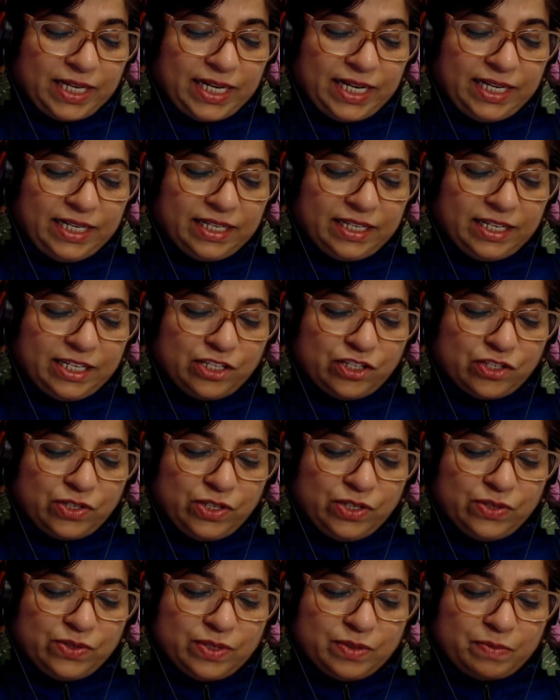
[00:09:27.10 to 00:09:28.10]
He's
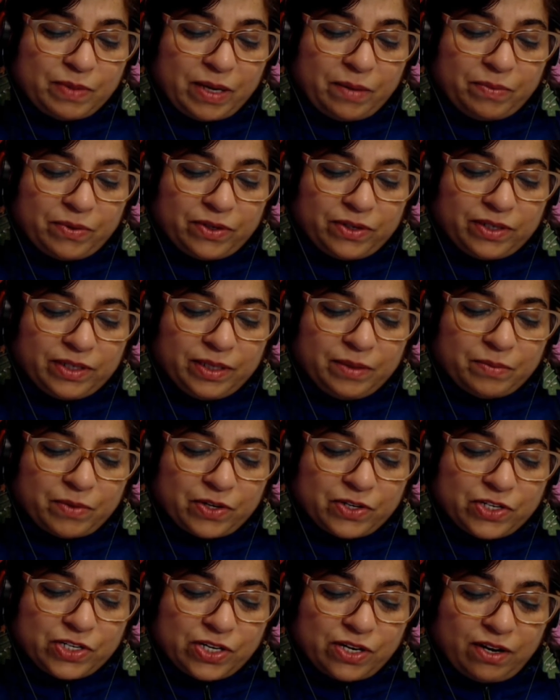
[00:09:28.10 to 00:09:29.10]
from the Canadian Asian
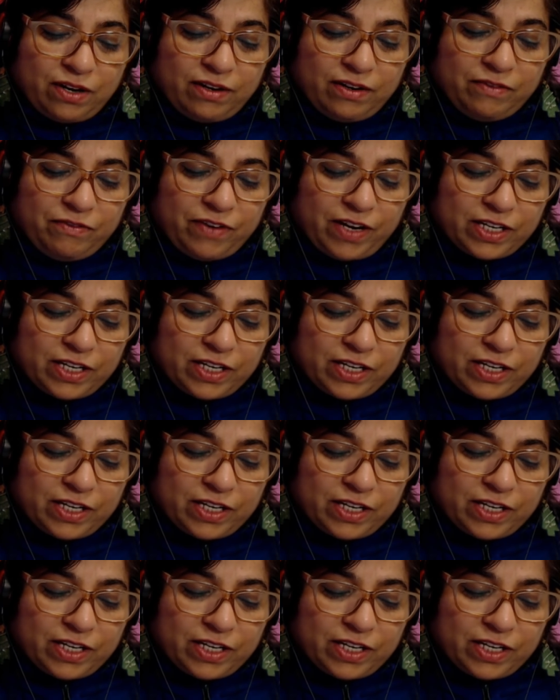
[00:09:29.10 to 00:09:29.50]
newspaper